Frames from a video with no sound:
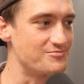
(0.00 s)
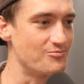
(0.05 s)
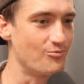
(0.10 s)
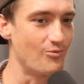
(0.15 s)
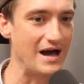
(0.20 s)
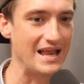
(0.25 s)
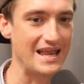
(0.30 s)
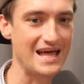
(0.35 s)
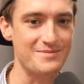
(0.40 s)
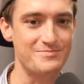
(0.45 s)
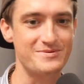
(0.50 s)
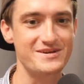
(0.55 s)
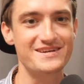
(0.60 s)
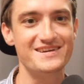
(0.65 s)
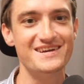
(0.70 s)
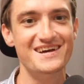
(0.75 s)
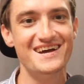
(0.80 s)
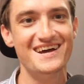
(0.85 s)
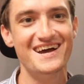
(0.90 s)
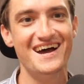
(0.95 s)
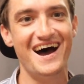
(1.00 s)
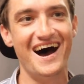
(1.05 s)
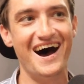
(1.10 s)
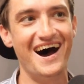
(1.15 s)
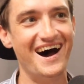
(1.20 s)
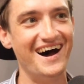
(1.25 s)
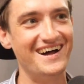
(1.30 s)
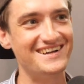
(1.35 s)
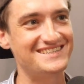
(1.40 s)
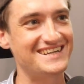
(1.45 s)
well happy.
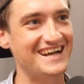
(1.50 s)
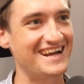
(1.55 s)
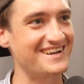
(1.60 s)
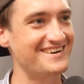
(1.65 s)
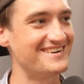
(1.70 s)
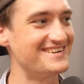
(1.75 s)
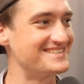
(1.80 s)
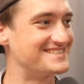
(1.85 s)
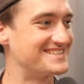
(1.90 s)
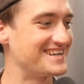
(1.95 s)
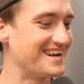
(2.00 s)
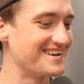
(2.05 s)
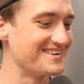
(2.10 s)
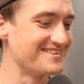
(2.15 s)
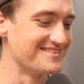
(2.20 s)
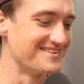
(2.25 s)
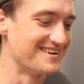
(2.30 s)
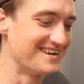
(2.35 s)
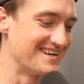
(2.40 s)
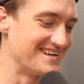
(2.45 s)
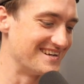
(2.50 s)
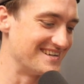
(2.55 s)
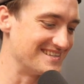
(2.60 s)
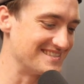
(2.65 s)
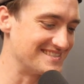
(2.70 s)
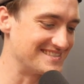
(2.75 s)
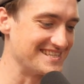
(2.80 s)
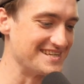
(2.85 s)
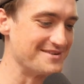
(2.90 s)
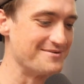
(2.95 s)
Channel
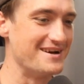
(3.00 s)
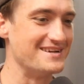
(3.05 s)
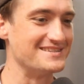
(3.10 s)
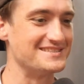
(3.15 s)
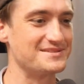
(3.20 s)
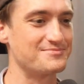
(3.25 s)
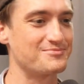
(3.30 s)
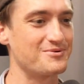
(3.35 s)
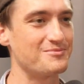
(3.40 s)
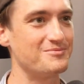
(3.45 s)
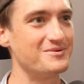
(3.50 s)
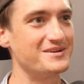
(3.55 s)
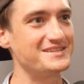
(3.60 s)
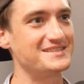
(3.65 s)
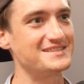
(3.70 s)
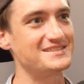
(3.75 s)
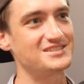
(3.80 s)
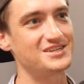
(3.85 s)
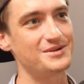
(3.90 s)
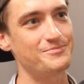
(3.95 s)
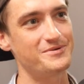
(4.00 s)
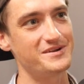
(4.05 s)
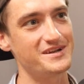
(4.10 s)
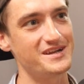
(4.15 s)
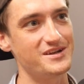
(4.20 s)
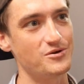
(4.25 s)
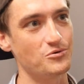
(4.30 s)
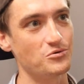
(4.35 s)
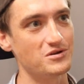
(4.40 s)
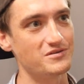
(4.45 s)
Seaways is probably shipping
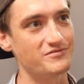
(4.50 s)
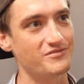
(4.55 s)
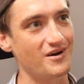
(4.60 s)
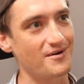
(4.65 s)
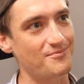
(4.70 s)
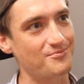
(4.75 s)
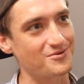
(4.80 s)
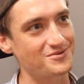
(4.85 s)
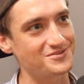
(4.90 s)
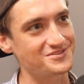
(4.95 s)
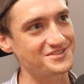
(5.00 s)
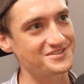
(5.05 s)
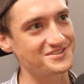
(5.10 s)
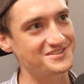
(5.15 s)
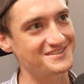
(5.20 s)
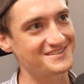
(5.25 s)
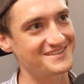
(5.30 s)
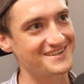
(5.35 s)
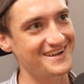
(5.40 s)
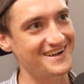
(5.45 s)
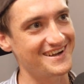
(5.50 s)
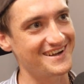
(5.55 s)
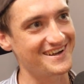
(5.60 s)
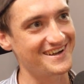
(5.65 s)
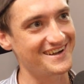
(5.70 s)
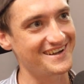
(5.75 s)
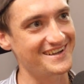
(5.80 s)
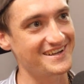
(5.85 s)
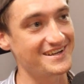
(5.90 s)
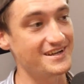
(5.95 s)
in all of our produce.
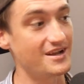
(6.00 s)
I mean,